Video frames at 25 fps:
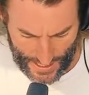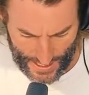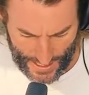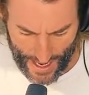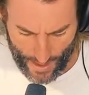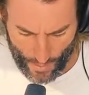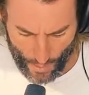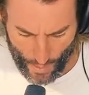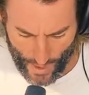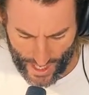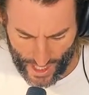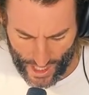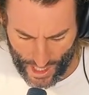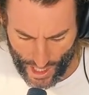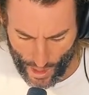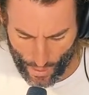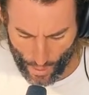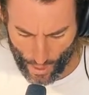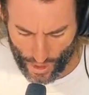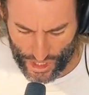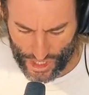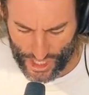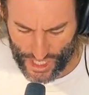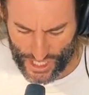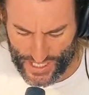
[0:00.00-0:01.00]
Hey, mate, where
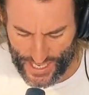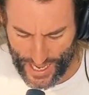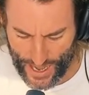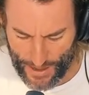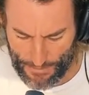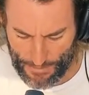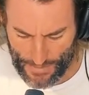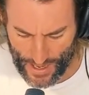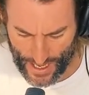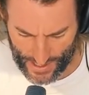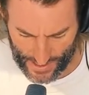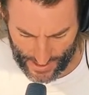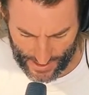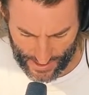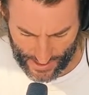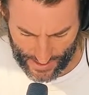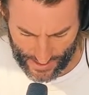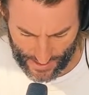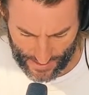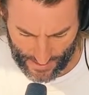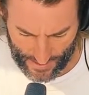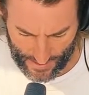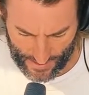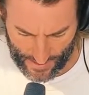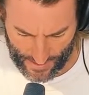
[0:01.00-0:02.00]
can I watch
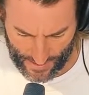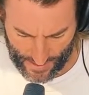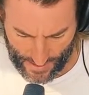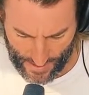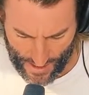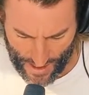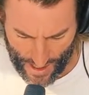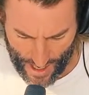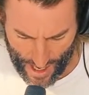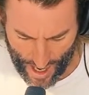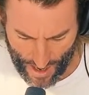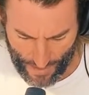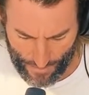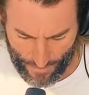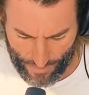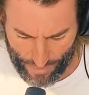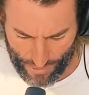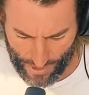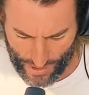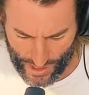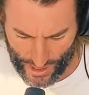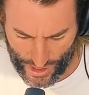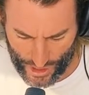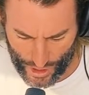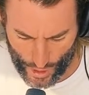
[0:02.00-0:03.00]
Scumbus?
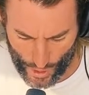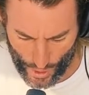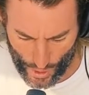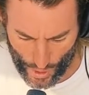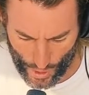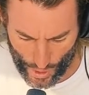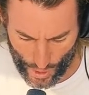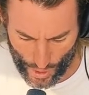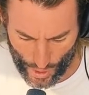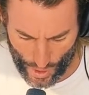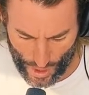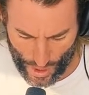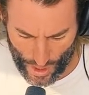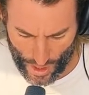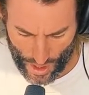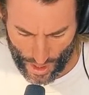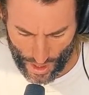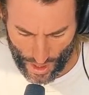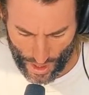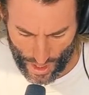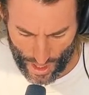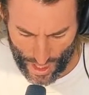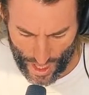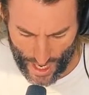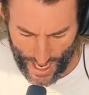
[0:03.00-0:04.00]
I'm pretty sure
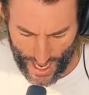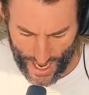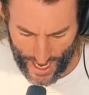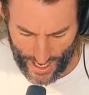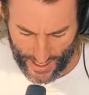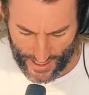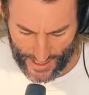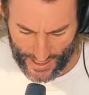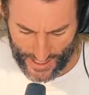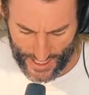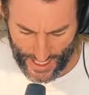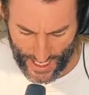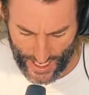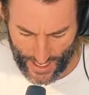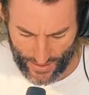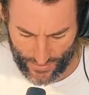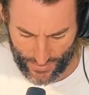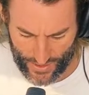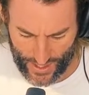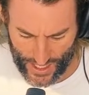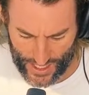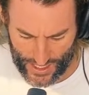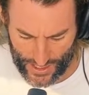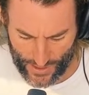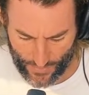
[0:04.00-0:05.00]
I had it
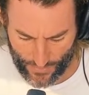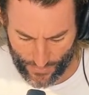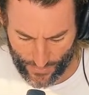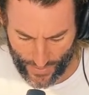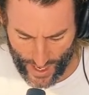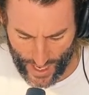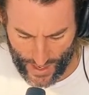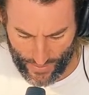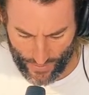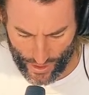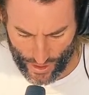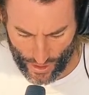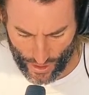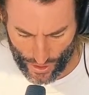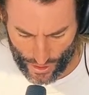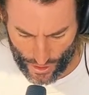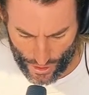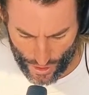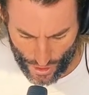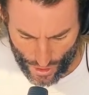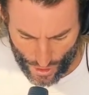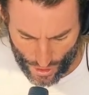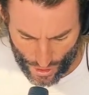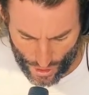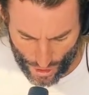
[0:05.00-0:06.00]
saved as a favourite
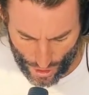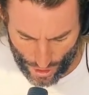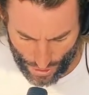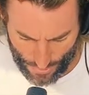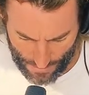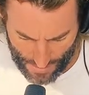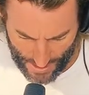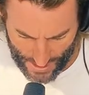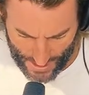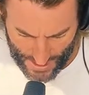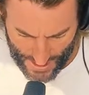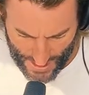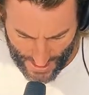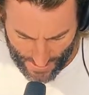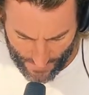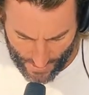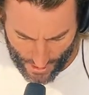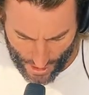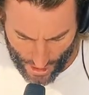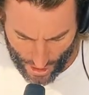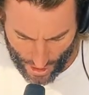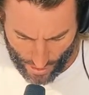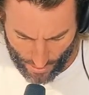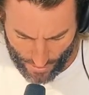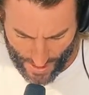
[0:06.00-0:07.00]
on YouTube, but
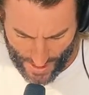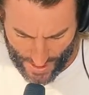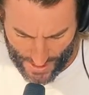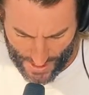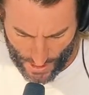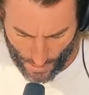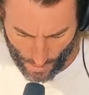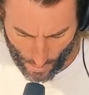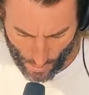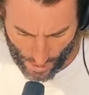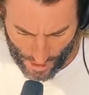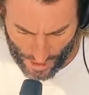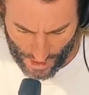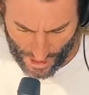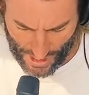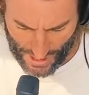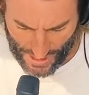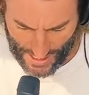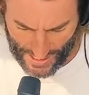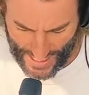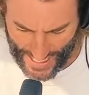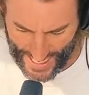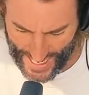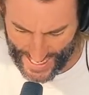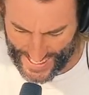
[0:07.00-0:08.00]
never got around to
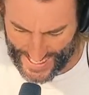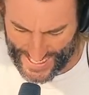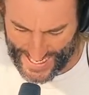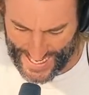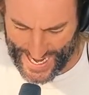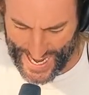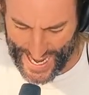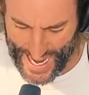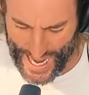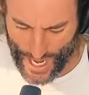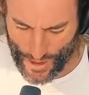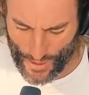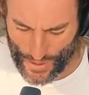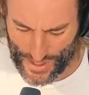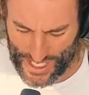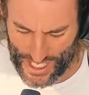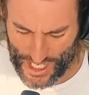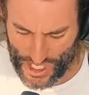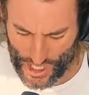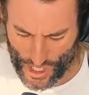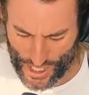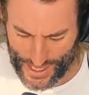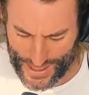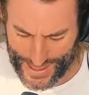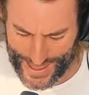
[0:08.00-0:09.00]
watching it. And now
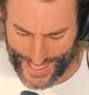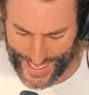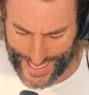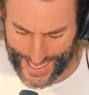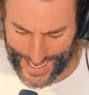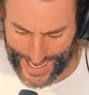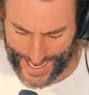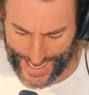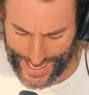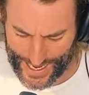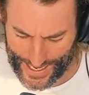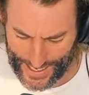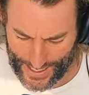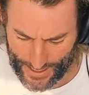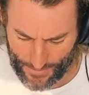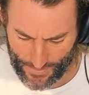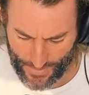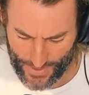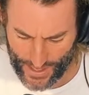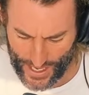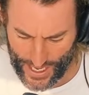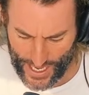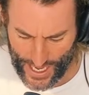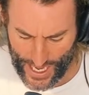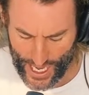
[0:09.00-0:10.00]
it's not there.
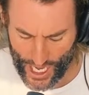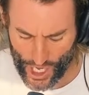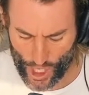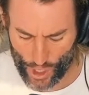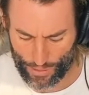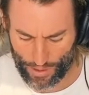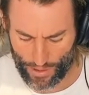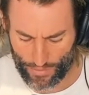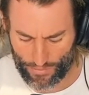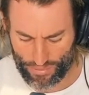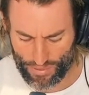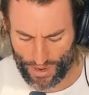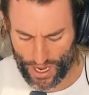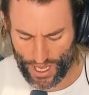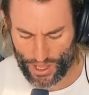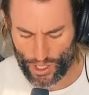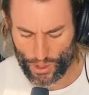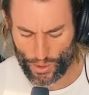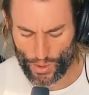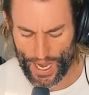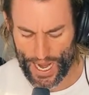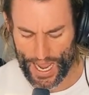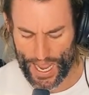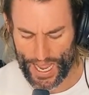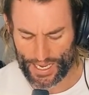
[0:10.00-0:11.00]
Help a
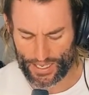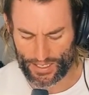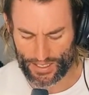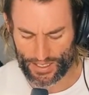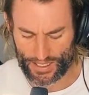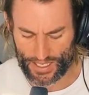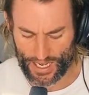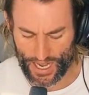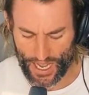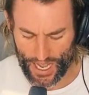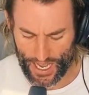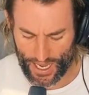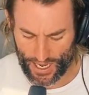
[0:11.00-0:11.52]
brother out.